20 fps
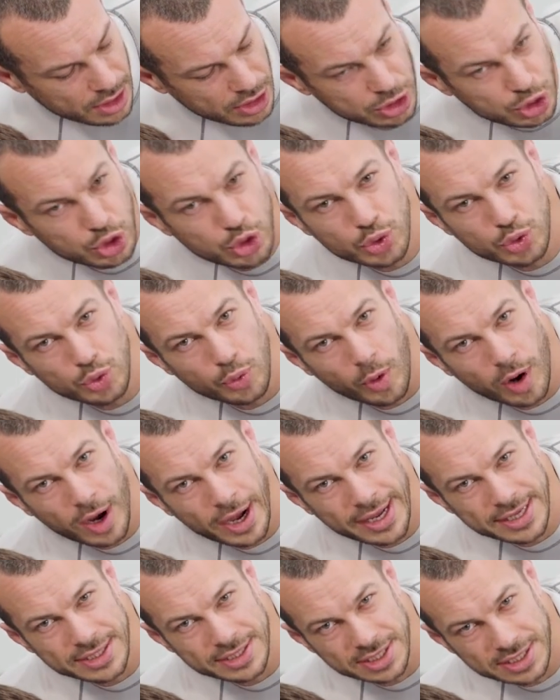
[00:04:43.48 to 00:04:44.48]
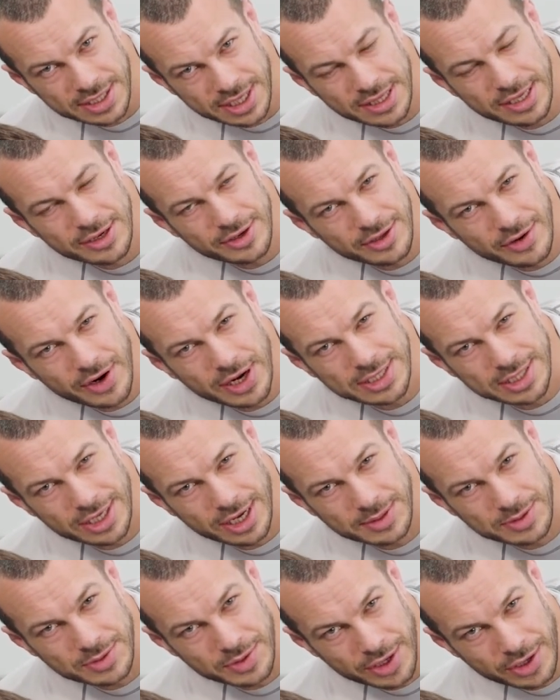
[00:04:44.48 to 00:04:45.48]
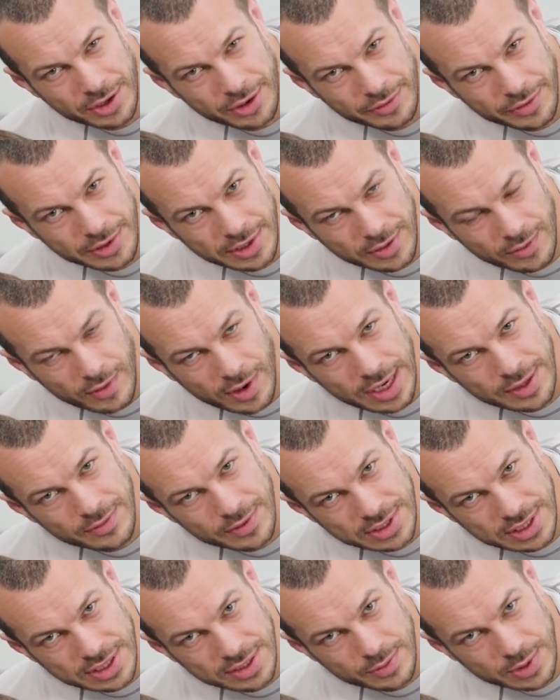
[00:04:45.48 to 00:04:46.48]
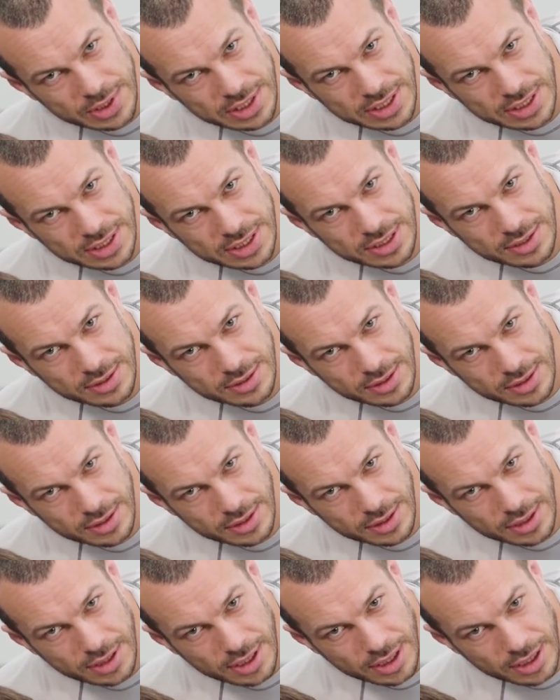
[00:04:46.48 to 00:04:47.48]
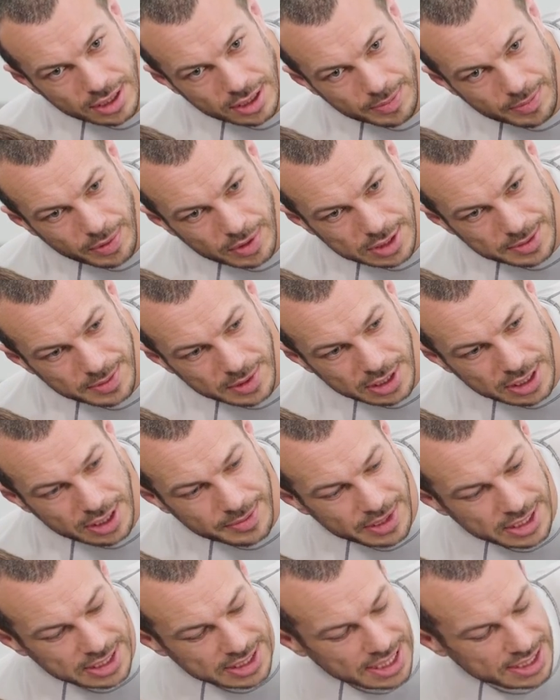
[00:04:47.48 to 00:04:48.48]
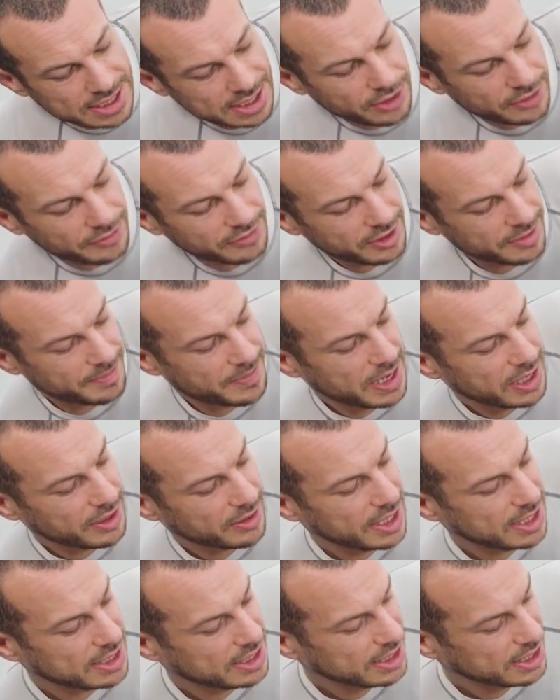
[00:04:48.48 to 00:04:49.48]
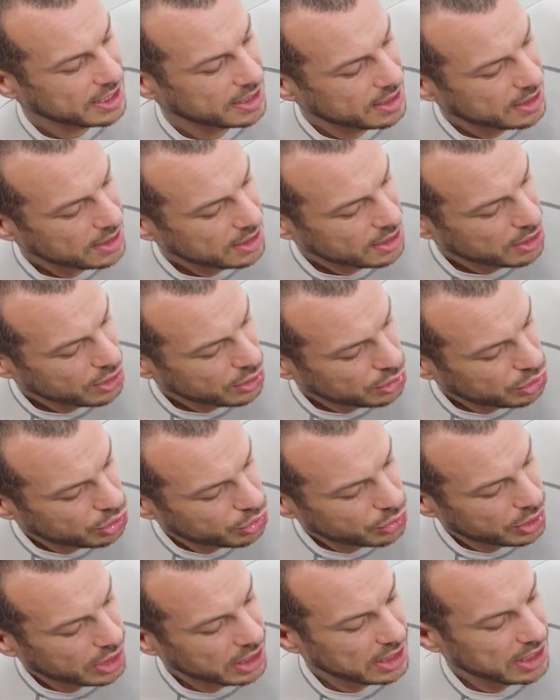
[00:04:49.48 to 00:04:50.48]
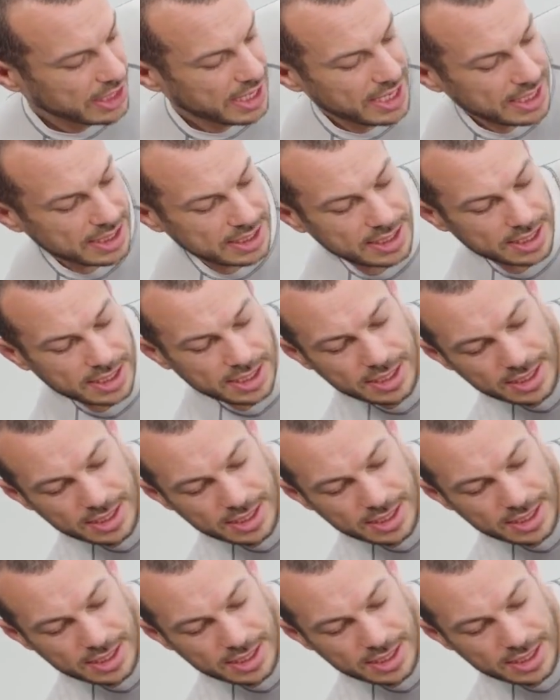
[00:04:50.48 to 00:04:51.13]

too wide just yet. There are times when I go really wide, which is a possibility, but it's actually often a better idea to collect